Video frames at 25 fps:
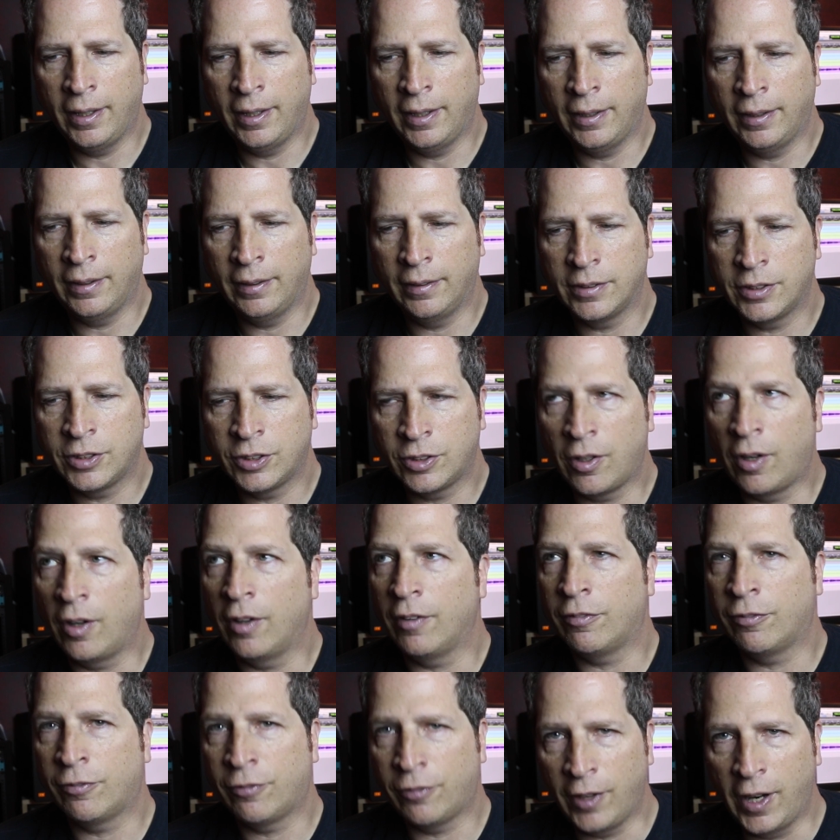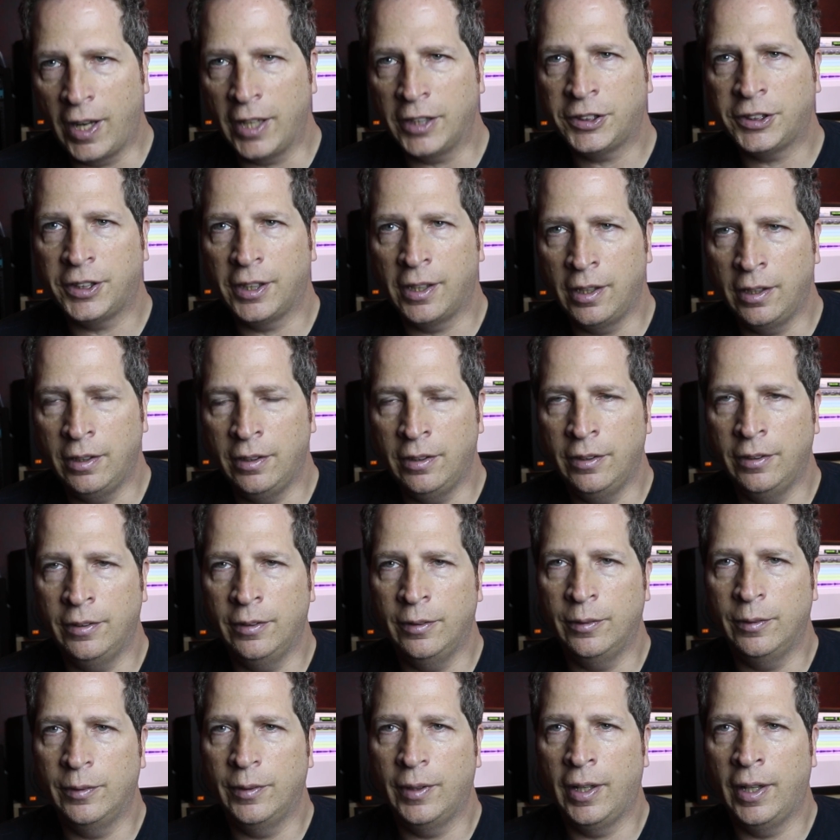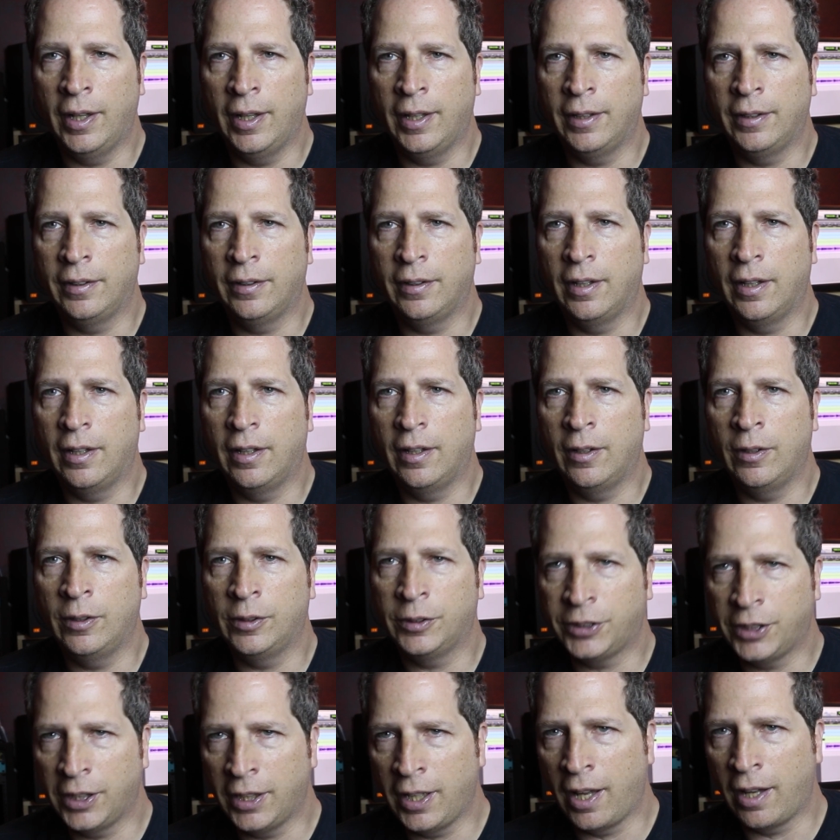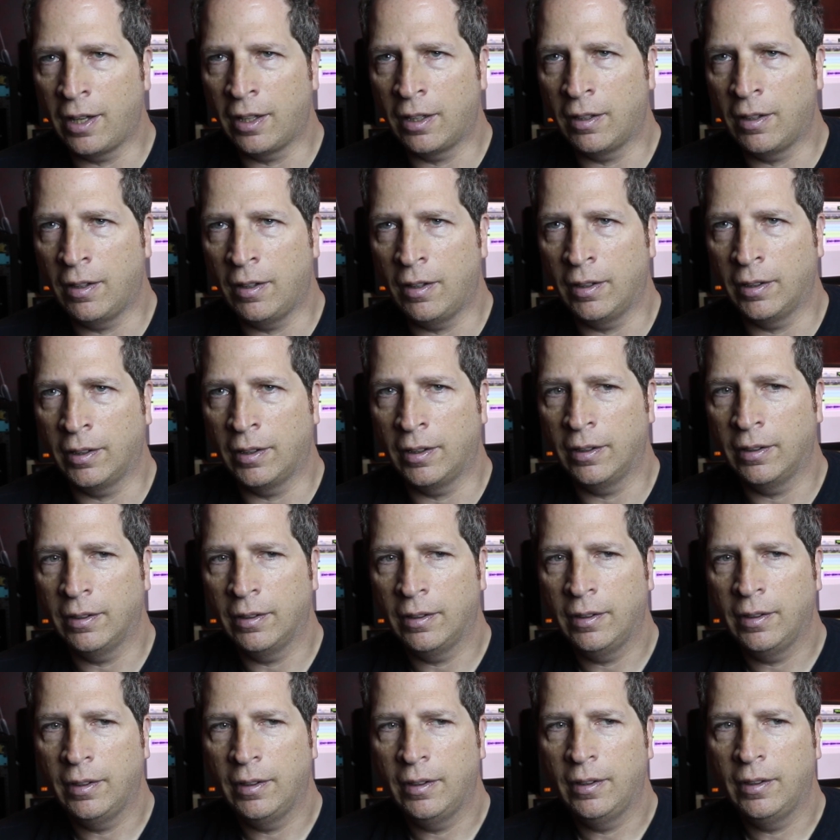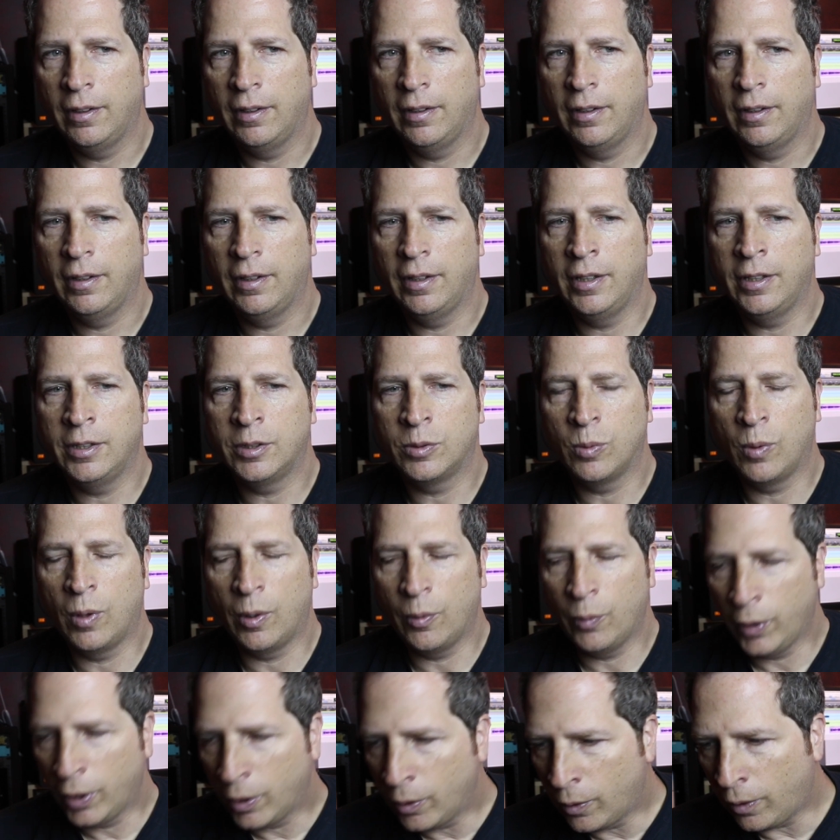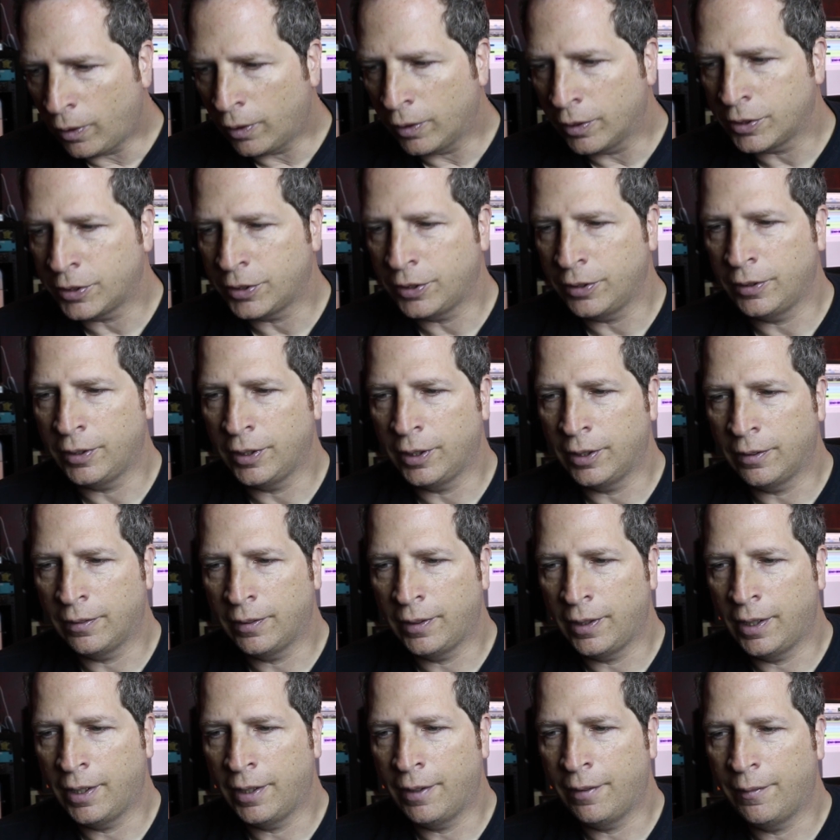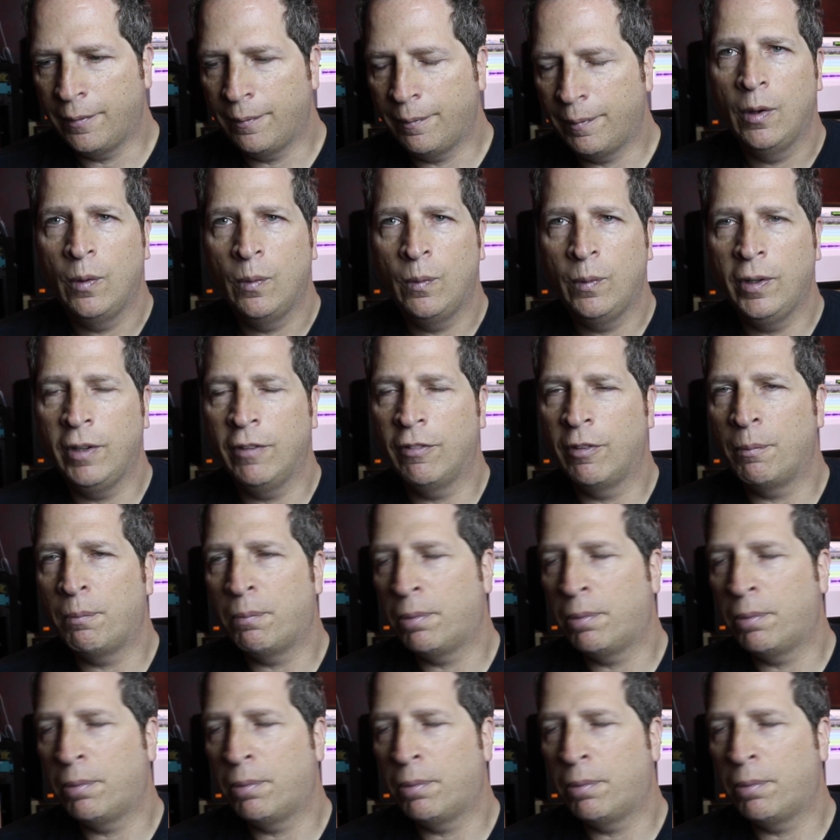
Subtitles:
and start fresh and new, and Ocean Analog is what we call the studio now. We have a